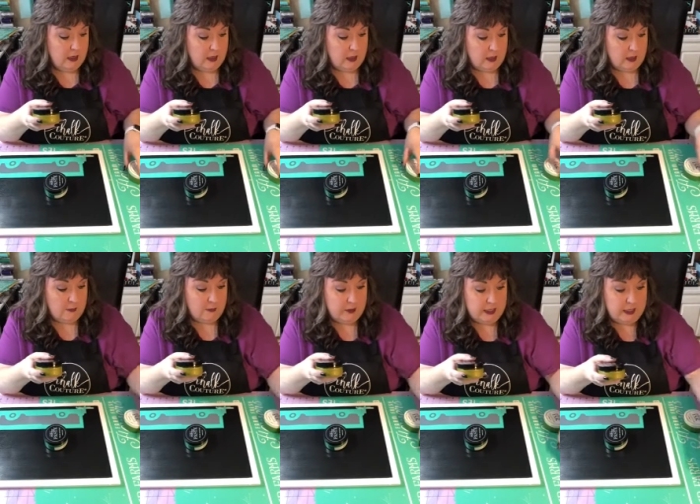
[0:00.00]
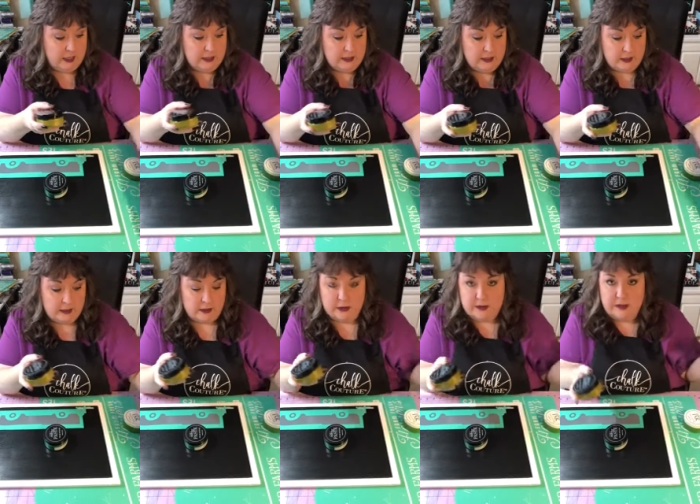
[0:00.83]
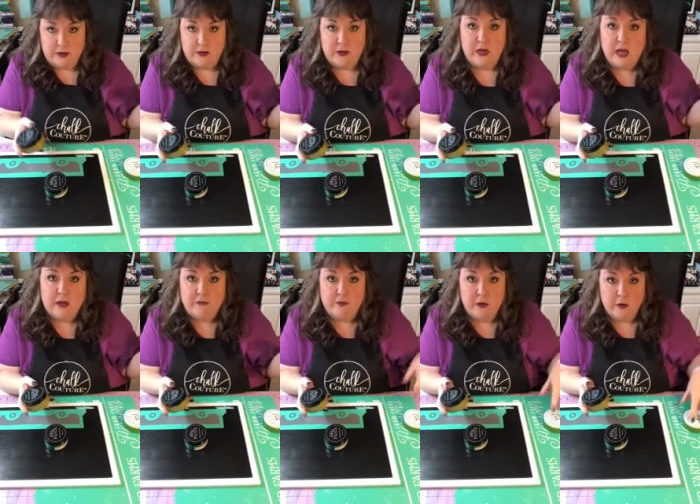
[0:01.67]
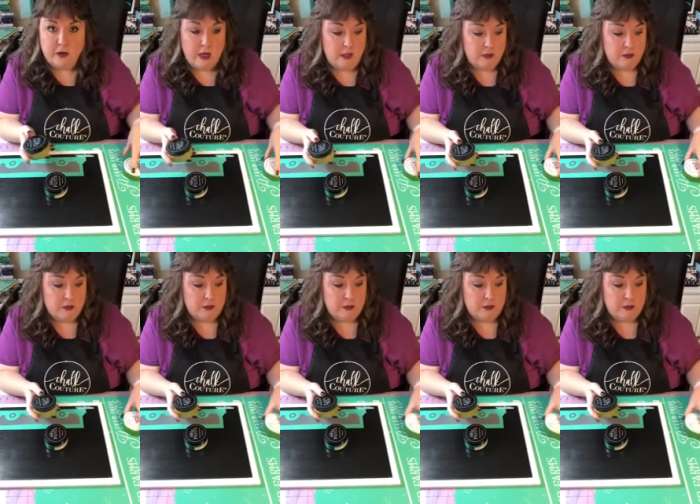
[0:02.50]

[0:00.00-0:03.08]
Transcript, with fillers: um, but it is like considered an in vogue color,